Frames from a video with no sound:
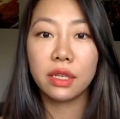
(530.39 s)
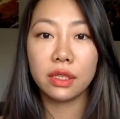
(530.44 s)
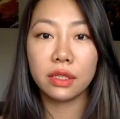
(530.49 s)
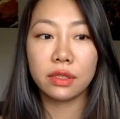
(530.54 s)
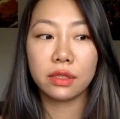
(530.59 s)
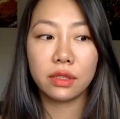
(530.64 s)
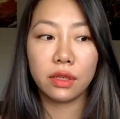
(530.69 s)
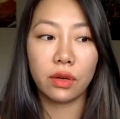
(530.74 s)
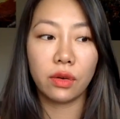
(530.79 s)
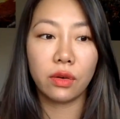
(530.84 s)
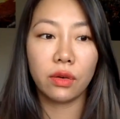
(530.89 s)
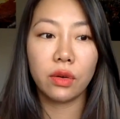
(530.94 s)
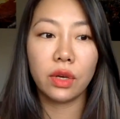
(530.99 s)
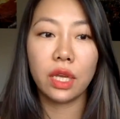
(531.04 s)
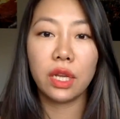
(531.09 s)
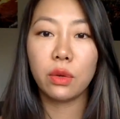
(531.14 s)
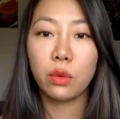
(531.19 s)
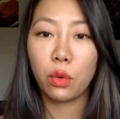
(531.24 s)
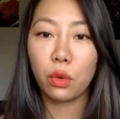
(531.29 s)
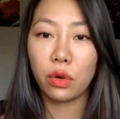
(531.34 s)
So
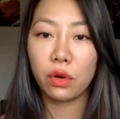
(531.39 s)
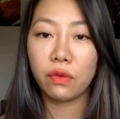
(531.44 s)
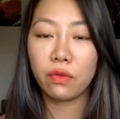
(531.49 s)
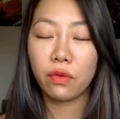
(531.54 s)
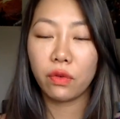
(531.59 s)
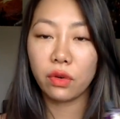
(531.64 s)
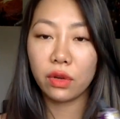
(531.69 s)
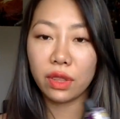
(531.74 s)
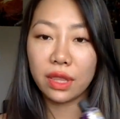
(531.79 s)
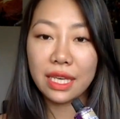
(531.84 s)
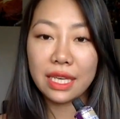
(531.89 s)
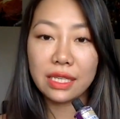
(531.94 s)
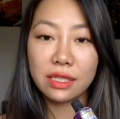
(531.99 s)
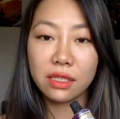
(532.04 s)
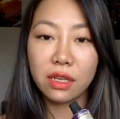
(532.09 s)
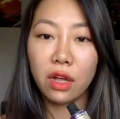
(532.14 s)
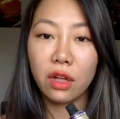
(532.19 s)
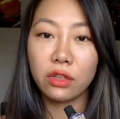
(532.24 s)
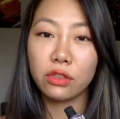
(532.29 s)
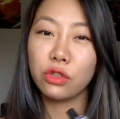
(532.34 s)
in order for this
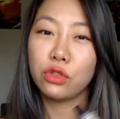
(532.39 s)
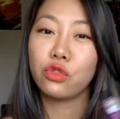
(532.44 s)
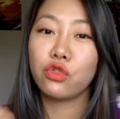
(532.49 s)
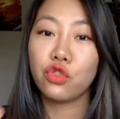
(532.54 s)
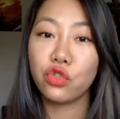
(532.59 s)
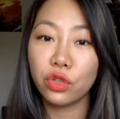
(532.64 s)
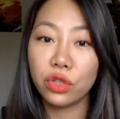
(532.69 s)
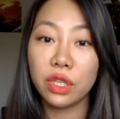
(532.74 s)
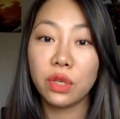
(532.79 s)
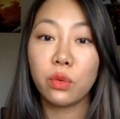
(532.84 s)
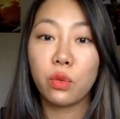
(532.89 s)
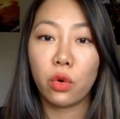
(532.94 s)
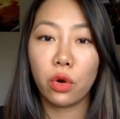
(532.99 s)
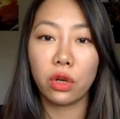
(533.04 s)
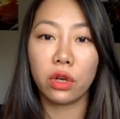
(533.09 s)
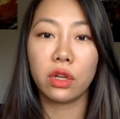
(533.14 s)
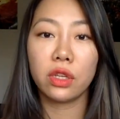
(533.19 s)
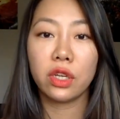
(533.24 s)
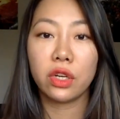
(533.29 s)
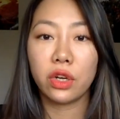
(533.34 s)
color to truly
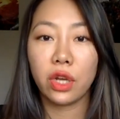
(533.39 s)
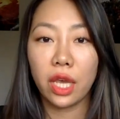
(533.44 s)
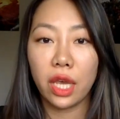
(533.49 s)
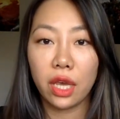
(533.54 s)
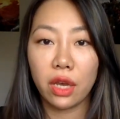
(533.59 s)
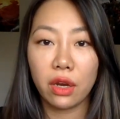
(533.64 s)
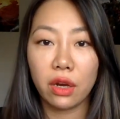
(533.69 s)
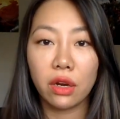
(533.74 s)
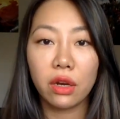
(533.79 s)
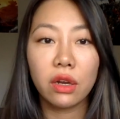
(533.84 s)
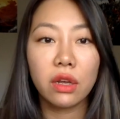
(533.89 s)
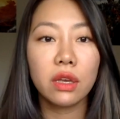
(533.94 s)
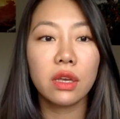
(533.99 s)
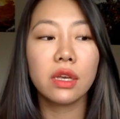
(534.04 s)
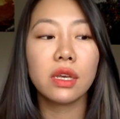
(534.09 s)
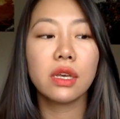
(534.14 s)
work on your hair,